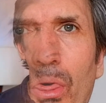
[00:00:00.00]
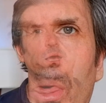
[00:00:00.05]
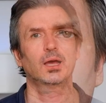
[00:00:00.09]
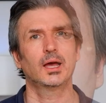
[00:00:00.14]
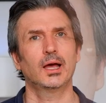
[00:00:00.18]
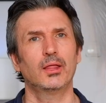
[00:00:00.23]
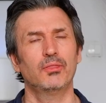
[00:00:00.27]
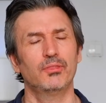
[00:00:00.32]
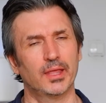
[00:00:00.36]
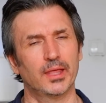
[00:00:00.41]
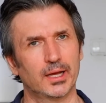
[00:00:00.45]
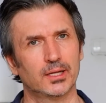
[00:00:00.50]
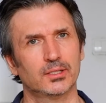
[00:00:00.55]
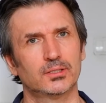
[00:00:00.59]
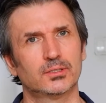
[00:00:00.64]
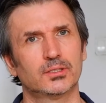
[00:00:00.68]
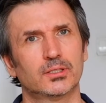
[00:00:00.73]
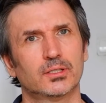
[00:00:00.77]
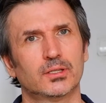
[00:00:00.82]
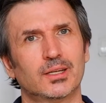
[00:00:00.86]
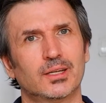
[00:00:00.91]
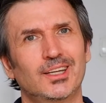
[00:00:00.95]

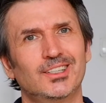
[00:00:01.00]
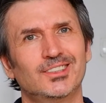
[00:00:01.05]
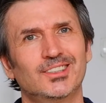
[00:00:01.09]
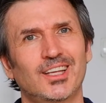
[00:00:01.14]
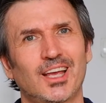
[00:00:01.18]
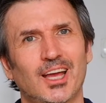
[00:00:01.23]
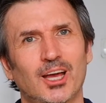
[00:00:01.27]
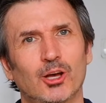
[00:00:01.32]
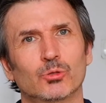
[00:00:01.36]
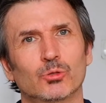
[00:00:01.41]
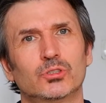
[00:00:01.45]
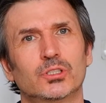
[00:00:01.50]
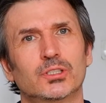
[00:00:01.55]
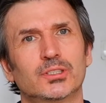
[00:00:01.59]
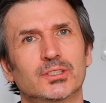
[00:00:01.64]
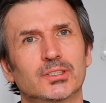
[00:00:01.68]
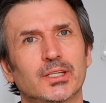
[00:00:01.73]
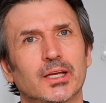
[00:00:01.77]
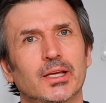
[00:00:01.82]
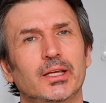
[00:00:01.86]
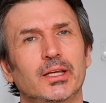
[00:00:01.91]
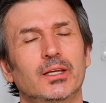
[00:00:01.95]
That is how to
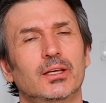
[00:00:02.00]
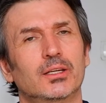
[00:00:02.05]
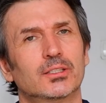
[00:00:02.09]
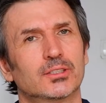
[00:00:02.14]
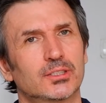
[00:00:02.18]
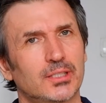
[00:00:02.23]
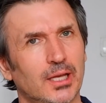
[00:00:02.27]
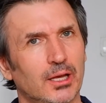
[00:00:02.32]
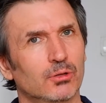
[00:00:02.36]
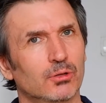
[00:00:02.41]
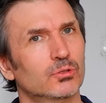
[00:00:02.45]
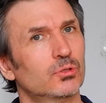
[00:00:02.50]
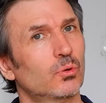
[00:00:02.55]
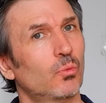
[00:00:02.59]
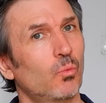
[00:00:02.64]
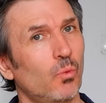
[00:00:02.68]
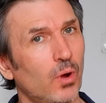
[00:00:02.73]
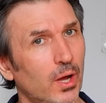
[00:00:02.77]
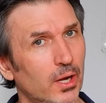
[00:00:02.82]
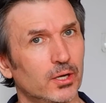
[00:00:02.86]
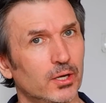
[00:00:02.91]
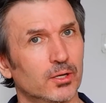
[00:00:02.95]
say sound
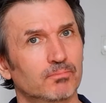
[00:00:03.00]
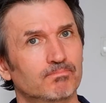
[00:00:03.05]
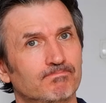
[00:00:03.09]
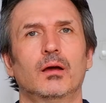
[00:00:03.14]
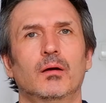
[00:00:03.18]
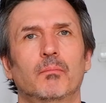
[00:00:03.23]
1.